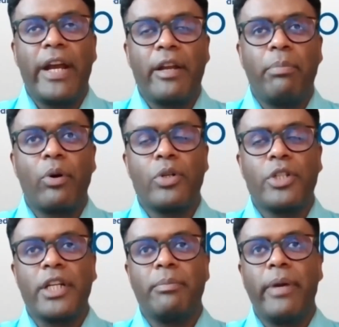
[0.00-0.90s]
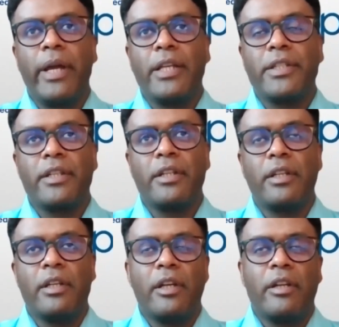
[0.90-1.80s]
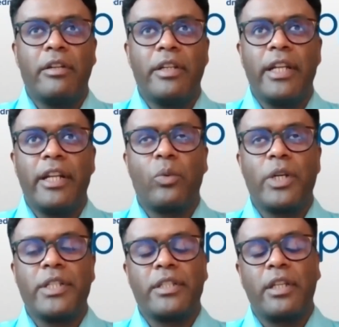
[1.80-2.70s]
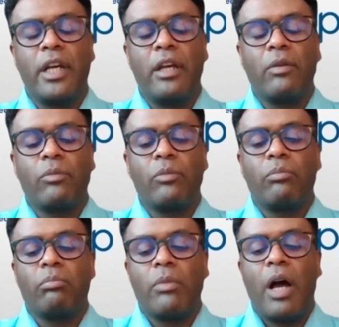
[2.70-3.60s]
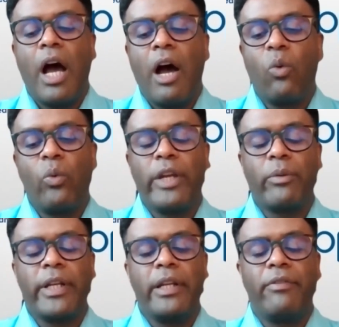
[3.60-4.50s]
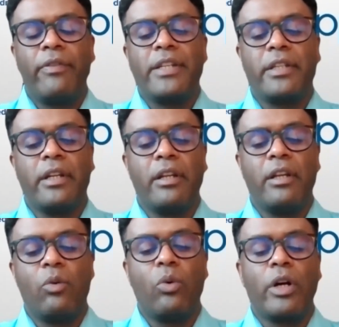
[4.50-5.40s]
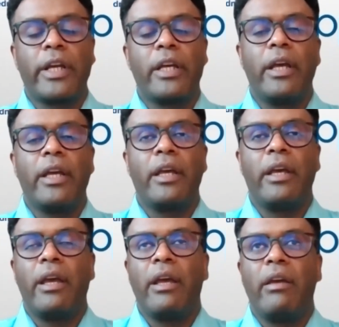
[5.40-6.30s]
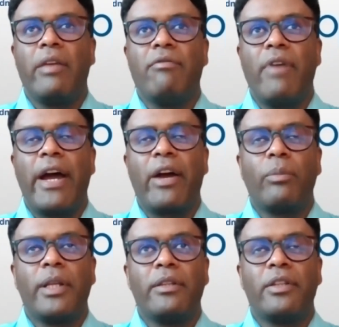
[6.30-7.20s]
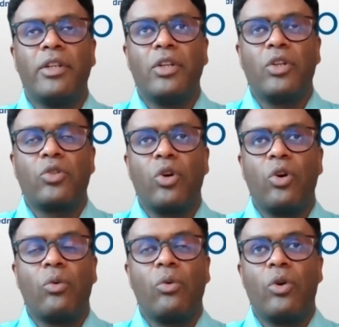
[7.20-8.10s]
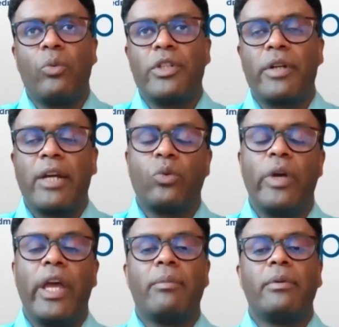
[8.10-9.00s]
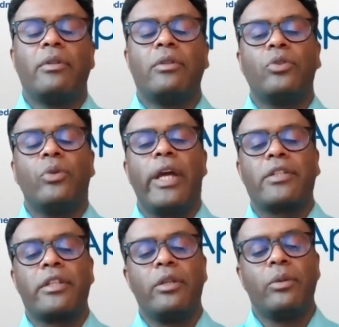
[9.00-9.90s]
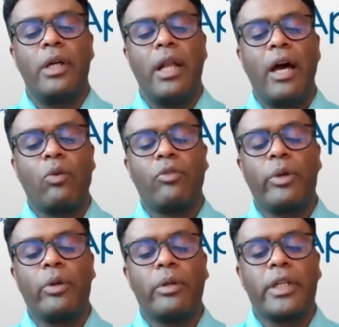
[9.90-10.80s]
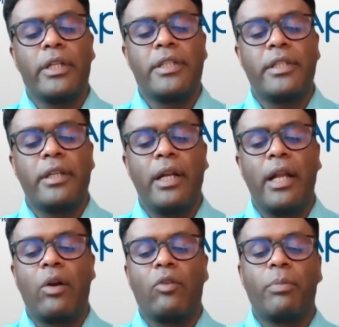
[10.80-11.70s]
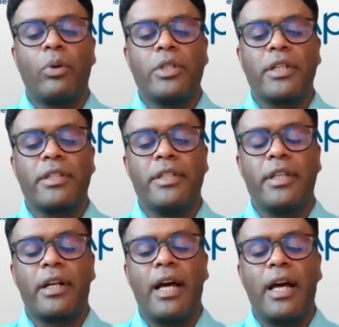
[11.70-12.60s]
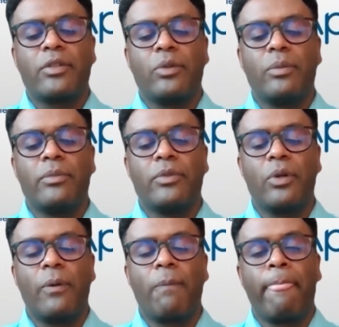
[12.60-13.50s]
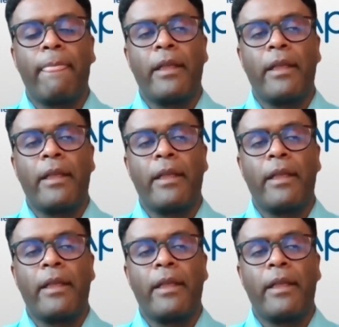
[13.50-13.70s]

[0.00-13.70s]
very project-based, dealing with how we really face in work environment. So we try to able to execute a lot of queries, a lot of projects in the classroom. So